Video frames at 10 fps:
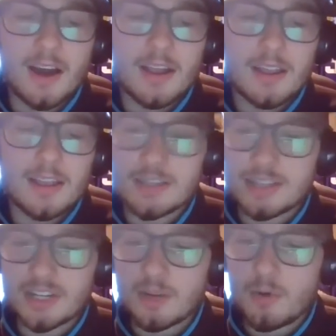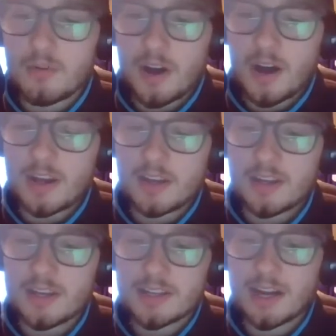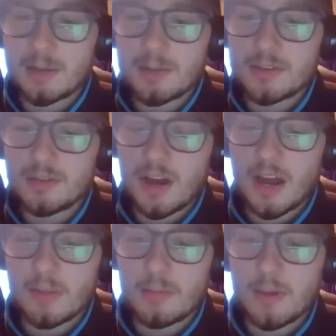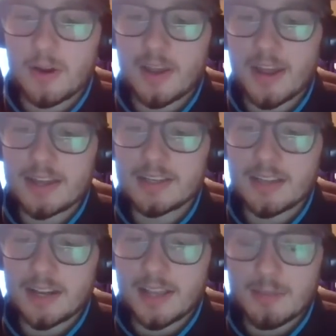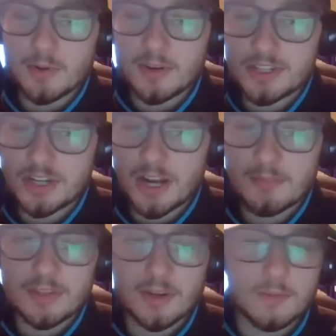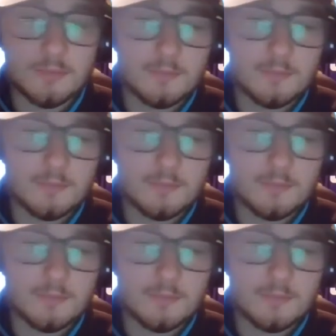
he's just going to move on. He's not going to be too caught up about it, and he's going to keep doing his job. So